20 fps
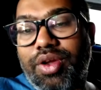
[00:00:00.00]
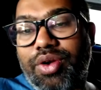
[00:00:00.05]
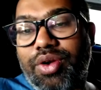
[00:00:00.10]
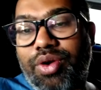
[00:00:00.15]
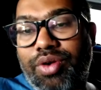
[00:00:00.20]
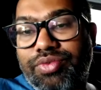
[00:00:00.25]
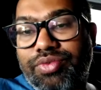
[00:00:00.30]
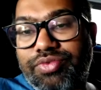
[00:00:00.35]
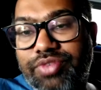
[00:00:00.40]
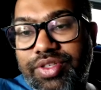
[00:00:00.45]

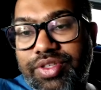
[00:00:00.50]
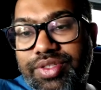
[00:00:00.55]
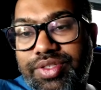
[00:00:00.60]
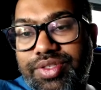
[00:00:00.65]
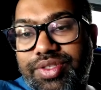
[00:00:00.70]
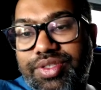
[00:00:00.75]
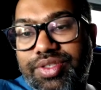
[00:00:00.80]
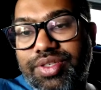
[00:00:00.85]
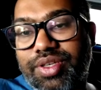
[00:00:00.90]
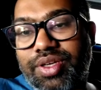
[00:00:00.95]

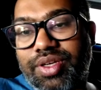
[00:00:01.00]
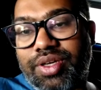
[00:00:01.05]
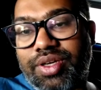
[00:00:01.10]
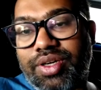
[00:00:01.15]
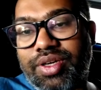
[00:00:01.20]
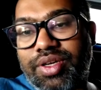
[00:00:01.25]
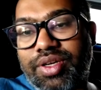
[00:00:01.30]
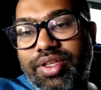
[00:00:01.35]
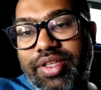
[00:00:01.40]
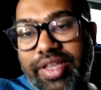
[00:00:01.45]
conference
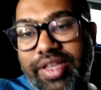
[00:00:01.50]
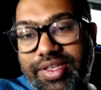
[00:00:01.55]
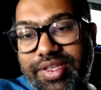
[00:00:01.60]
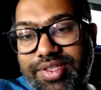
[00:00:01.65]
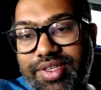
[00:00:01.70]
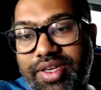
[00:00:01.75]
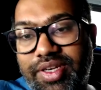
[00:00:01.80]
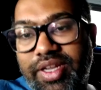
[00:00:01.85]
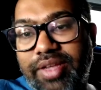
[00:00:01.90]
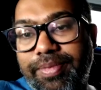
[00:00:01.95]

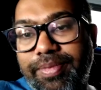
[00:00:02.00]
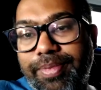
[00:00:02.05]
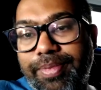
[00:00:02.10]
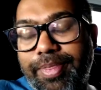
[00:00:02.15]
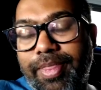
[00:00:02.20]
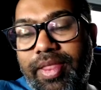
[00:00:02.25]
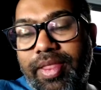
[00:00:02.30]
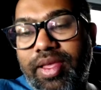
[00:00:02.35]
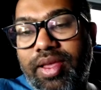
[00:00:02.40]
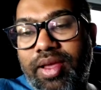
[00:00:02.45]
yesterday,
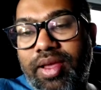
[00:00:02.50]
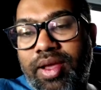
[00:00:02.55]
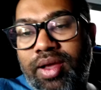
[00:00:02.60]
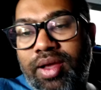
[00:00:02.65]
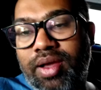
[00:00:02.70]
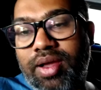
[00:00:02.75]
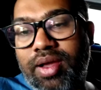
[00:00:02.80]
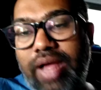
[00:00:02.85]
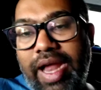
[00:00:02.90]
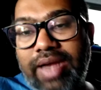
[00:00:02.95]

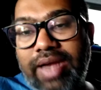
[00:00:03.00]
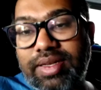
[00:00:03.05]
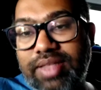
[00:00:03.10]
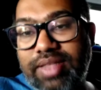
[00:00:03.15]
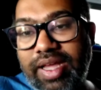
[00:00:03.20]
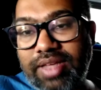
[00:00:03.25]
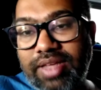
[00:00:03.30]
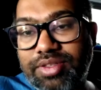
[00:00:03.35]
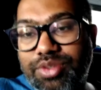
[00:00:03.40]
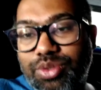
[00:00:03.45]
and
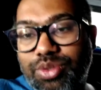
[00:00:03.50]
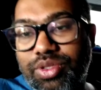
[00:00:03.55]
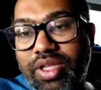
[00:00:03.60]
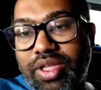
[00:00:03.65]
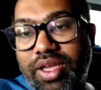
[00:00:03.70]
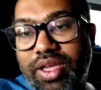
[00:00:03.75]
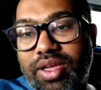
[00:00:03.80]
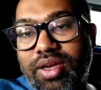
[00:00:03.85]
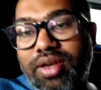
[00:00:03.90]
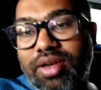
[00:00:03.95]
thanks to
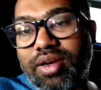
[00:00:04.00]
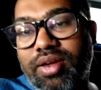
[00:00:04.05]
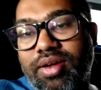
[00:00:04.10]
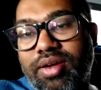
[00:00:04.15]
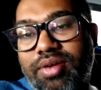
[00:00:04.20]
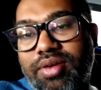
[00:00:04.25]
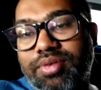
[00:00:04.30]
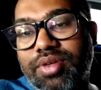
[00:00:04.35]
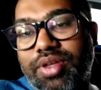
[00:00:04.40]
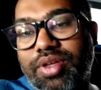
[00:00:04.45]
their
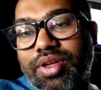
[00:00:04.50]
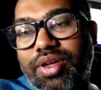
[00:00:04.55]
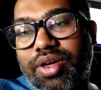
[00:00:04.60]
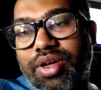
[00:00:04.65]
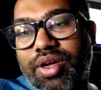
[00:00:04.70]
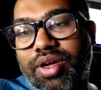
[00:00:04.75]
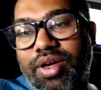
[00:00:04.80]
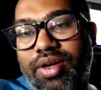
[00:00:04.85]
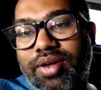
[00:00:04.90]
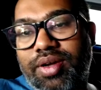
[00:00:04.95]

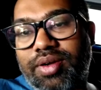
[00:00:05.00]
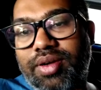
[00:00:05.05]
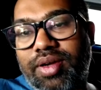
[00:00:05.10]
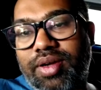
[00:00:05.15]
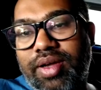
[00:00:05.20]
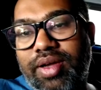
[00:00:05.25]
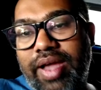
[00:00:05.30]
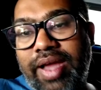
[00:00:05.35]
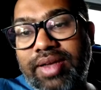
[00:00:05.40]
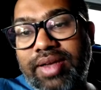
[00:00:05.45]

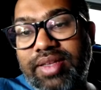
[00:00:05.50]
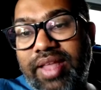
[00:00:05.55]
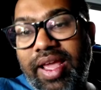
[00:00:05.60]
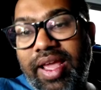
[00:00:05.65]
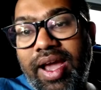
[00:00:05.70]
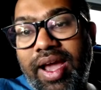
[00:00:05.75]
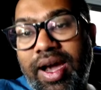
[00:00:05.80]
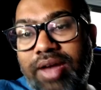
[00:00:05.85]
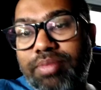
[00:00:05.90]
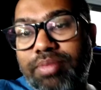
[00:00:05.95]
and
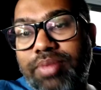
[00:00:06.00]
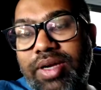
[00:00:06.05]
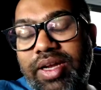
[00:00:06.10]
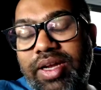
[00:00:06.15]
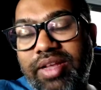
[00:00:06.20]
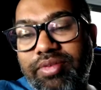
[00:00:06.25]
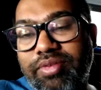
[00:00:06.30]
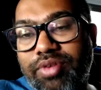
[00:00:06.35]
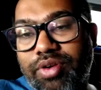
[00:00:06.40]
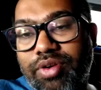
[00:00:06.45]
they are
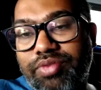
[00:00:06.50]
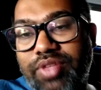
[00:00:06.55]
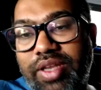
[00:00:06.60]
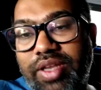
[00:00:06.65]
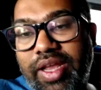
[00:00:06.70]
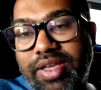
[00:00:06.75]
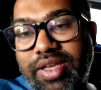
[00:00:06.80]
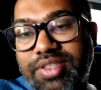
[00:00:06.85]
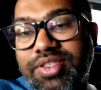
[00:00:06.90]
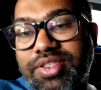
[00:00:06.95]
building one of the
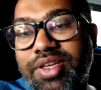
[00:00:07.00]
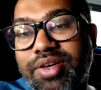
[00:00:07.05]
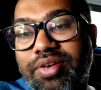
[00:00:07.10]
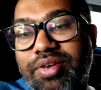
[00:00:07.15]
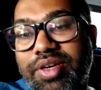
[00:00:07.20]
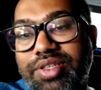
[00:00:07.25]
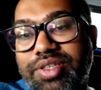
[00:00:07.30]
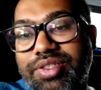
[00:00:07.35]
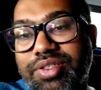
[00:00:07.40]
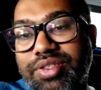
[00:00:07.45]
next
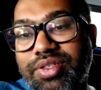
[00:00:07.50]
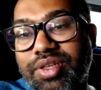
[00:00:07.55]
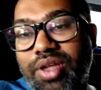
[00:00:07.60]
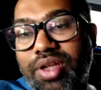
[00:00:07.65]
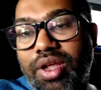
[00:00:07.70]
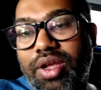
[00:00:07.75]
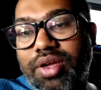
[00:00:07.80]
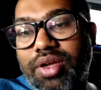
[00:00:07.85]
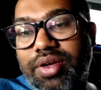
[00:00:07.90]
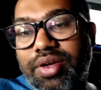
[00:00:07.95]
generation
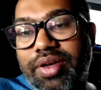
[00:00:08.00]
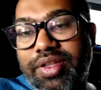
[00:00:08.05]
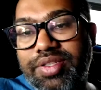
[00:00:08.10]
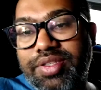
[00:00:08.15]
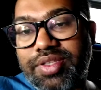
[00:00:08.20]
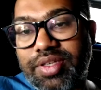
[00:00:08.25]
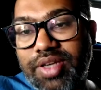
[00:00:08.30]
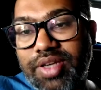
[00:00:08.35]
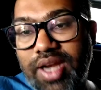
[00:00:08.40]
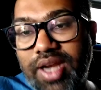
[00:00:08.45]

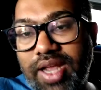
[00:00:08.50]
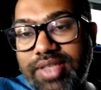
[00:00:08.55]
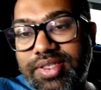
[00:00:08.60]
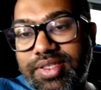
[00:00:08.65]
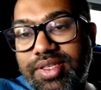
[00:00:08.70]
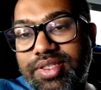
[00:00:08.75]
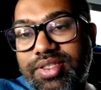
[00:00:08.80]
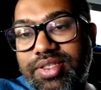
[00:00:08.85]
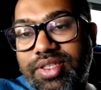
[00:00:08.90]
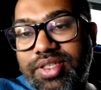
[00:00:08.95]
decentralized
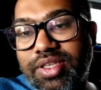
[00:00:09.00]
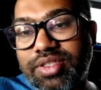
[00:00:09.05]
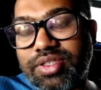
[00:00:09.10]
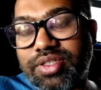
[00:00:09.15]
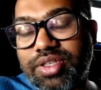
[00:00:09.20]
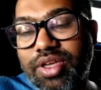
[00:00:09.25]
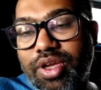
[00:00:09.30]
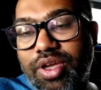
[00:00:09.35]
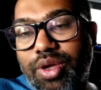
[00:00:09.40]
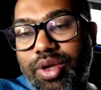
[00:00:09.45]

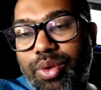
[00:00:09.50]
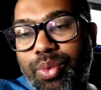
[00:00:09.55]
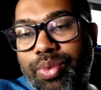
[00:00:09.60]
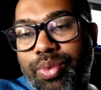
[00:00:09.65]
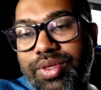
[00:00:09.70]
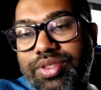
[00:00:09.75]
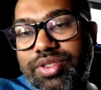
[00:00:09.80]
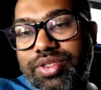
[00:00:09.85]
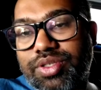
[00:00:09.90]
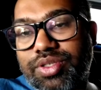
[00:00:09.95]
exchange,
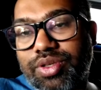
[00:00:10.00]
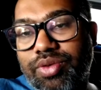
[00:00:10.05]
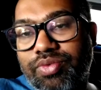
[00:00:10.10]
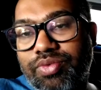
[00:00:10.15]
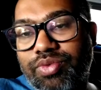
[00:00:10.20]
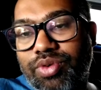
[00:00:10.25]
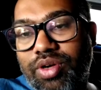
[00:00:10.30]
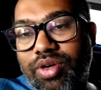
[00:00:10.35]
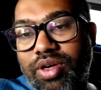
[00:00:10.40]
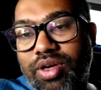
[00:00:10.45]
which
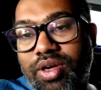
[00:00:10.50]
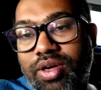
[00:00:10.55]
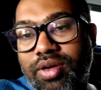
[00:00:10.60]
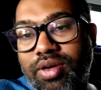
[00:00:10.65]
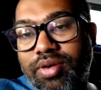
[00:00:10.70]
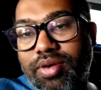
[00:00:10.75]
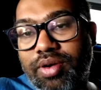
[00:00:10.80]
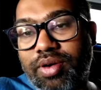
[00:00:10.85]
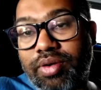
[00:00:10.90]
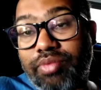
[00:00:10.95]

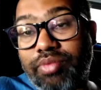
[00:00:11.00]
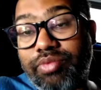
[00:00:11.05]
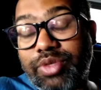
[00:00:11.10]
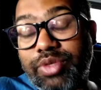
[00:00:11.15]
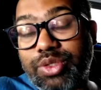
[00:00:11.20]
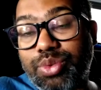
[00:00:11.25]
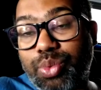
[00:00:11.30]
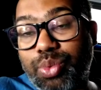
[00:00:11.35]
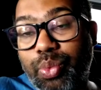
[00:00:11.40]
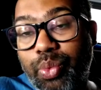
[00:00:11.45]

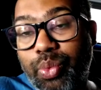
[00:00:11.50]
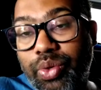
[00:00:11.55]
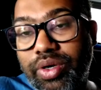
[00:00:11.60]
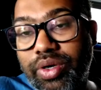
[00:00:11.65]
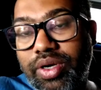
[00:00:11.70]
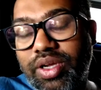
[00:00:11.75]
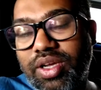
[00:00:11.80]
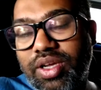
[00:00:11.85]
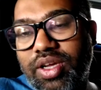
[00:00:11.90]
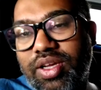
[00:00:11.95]

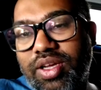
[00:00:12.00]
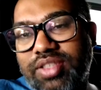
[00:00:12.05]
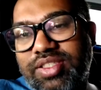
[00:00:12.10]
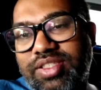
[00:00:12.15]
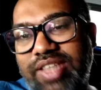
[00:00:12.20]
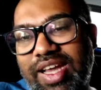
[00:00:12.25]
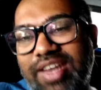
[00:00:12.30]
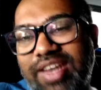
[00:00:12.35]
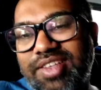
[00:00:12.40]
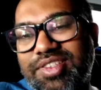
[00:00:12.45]
would
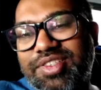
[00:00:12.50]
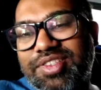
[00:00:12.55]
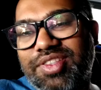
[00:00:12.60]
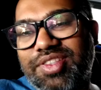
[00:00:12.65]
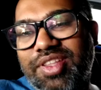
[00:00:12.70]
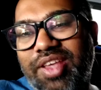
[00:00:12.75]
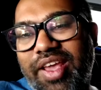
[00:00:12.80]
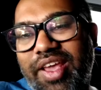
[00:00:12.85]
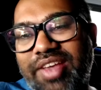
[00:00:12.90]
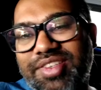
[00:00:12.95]
challenge
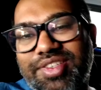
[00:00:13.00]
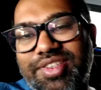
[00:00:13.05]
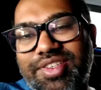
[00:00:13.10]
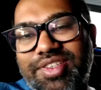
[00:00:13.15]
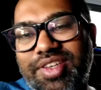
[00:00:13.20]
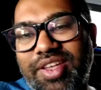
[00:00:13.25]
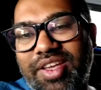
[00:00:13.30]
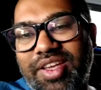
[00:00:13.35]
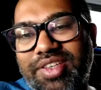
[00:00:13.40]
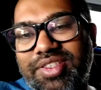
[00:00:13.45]
the
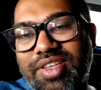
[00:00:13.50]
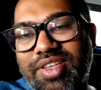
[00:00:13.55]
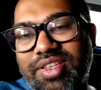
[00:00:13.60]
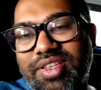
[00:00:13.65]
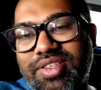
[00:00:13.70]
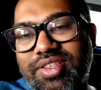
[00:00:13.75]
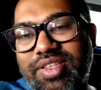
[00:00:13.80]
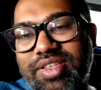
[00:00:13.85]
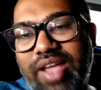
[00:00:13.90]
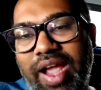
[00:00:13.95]
existing
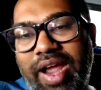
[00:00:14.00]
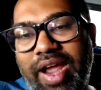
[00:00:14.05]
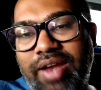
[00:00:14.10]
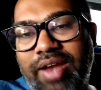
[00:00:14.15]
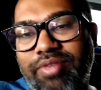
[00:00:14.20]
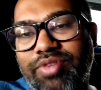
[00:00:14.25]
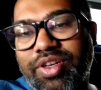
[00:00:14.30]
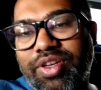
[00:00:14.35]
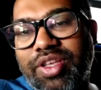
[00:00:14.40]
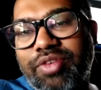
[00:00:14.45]
exchanges
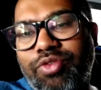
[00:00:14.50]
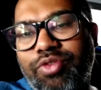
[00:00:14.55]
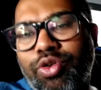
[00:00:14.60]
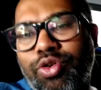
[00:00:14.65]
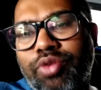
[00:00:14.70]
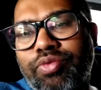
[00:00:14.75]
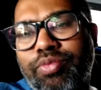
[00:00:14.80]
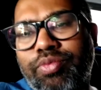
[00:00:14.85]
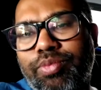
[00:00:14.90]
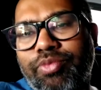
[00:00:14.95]
and would give you
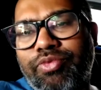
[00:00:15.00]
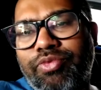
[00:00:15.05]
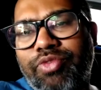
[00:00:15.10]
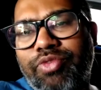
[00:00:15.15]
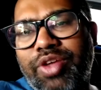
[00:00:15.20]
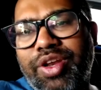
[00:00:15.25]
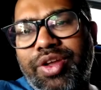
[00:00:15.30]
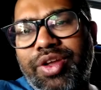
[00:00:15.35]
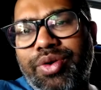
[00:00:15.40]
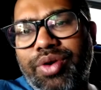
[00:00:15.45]
a
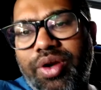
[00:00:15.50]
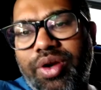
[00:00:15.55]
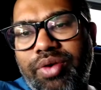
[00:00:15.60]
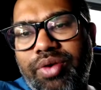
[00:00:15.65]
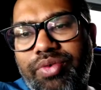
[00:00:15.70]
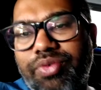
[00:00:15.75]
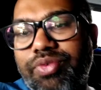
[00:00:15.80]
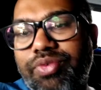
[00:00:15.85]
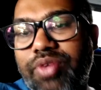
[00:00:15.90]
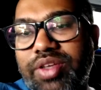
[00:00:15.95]
very good
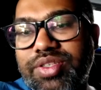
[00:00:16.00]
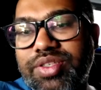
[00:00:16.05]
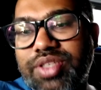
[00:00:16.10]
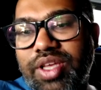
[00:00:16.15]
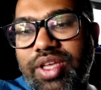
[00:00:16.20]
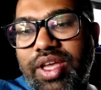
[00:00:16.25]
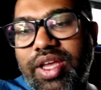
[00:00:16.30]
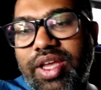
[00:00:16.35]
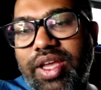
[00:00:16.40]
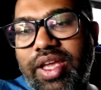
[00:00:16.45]
interface
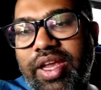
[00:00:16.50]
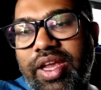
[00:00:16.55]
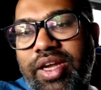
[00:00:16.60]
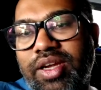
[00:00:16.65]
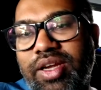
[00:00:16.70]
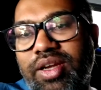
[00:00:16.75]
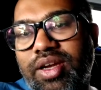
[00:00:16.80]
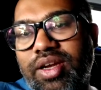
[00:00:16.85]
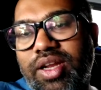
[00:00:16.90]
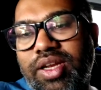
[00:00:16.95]

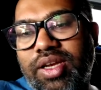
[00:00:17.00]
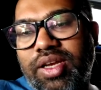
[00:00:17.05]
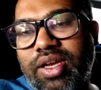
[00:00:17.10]
in